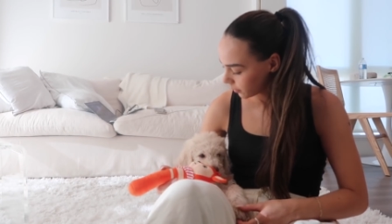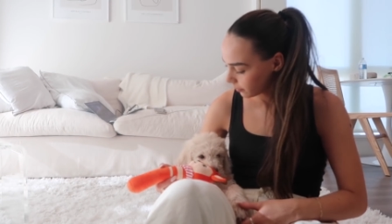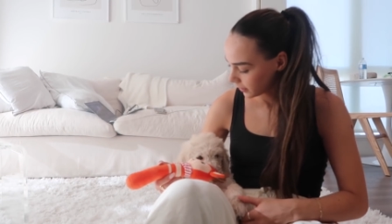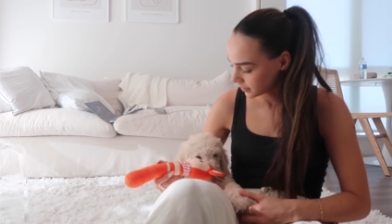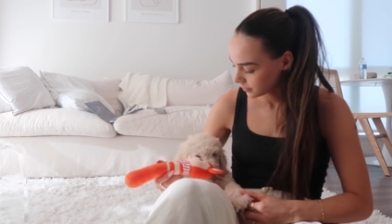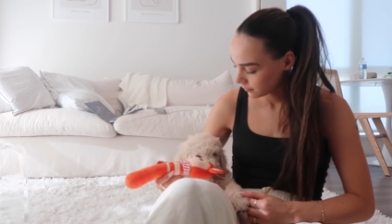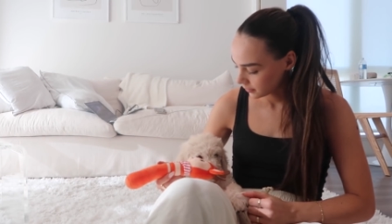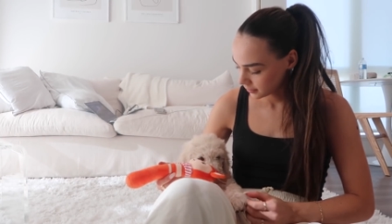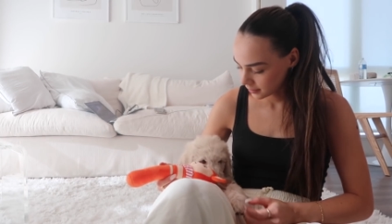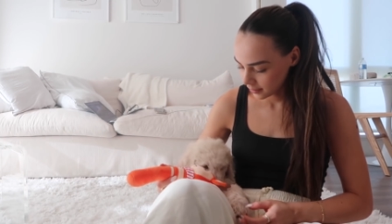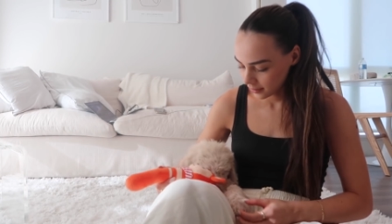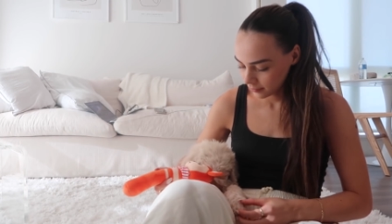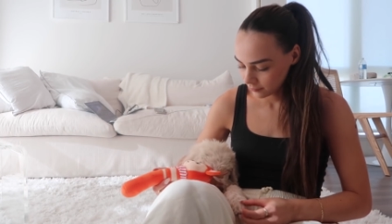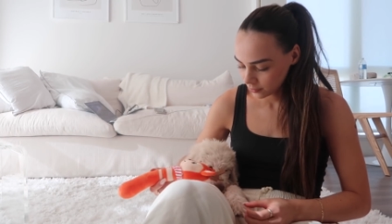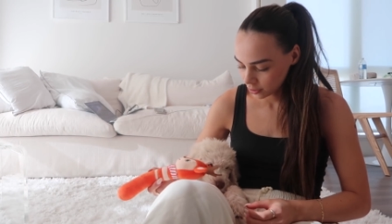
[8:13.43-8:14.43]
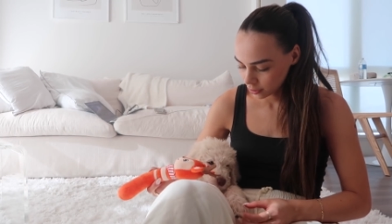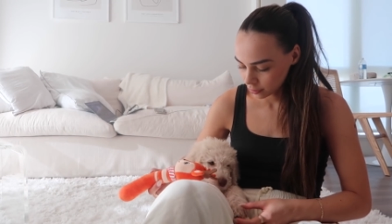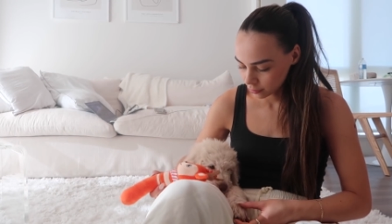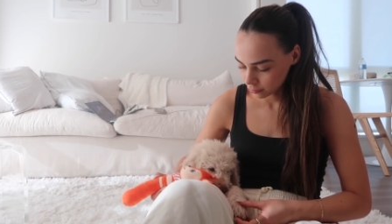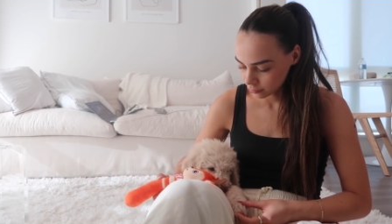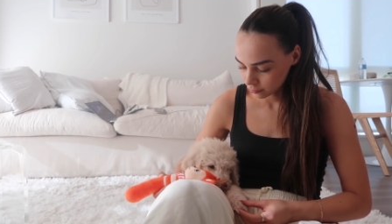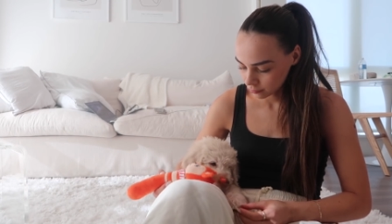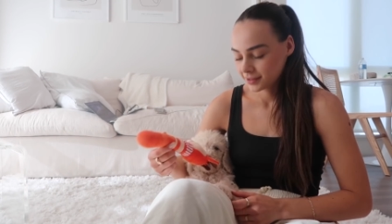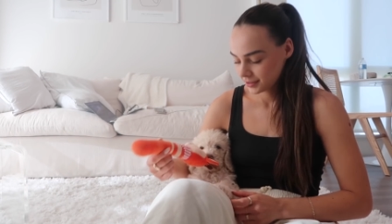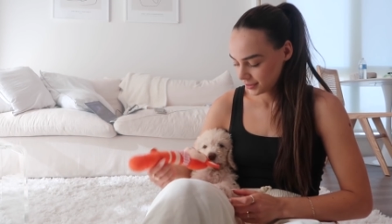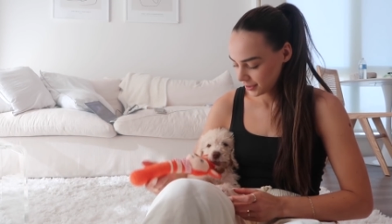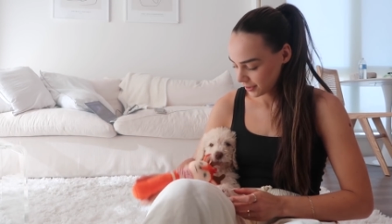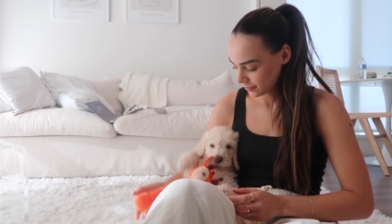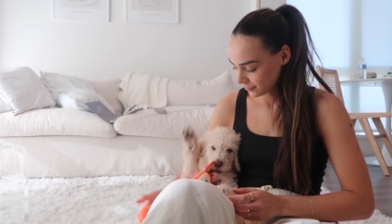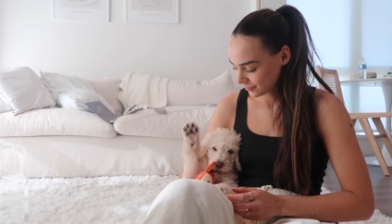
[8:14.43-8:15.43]
our best friends love you.
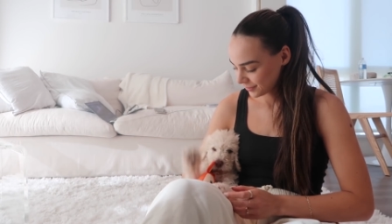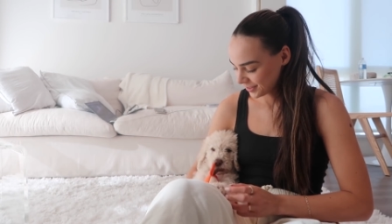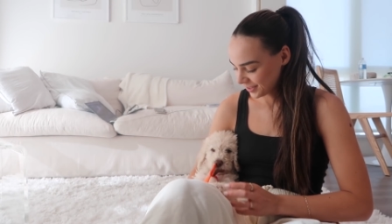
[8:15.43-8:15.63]
So